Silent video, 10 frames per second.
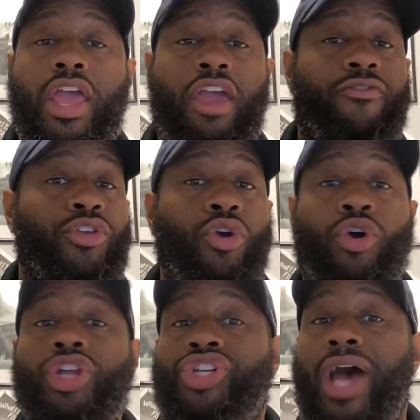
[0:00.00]
If
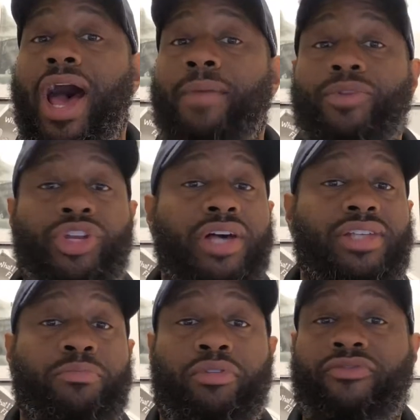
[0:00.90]
your job
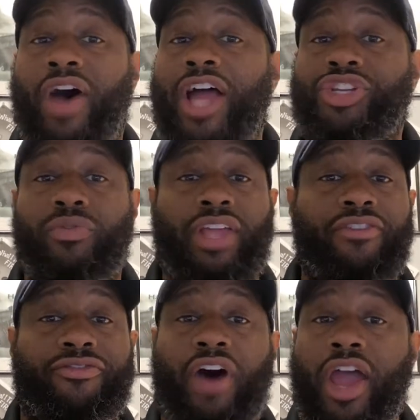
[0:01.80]
doesn't provide you with a
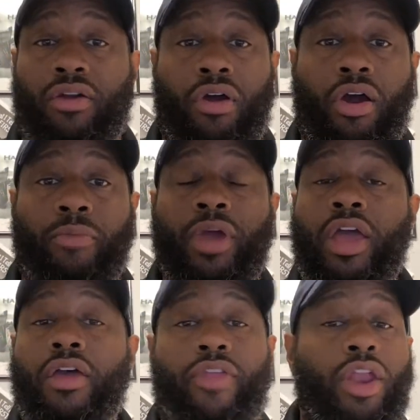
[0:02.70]
firearm,
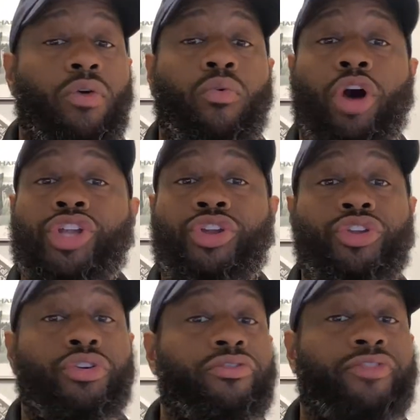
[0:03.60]
they don't want you to
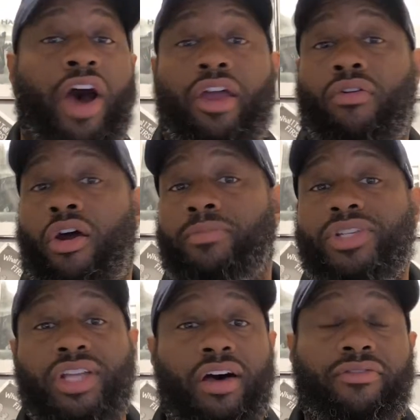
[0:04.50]
do firearm
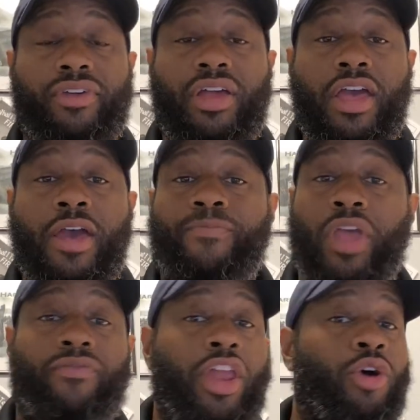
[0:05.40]
stuff.
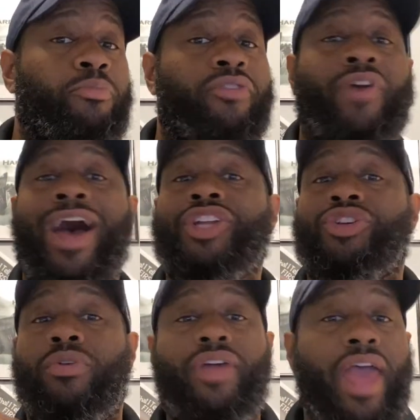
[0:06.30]
If they don't provide
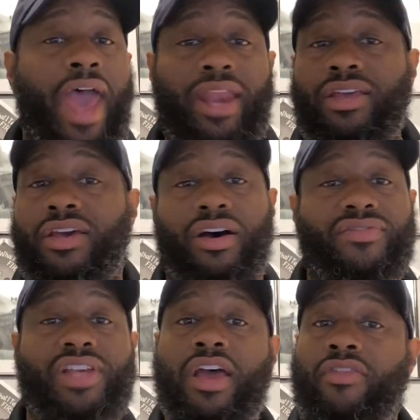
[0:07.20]
you with
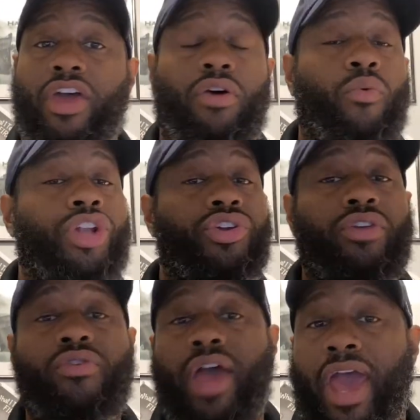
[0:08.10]
handcuffs, they don't want you to
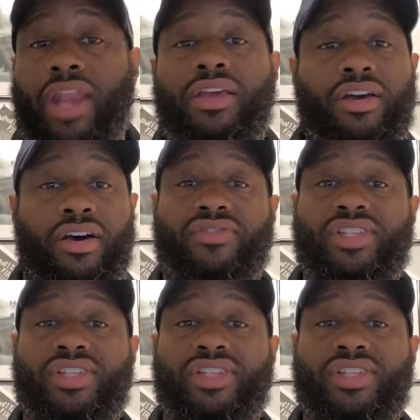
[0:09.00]
do handcuff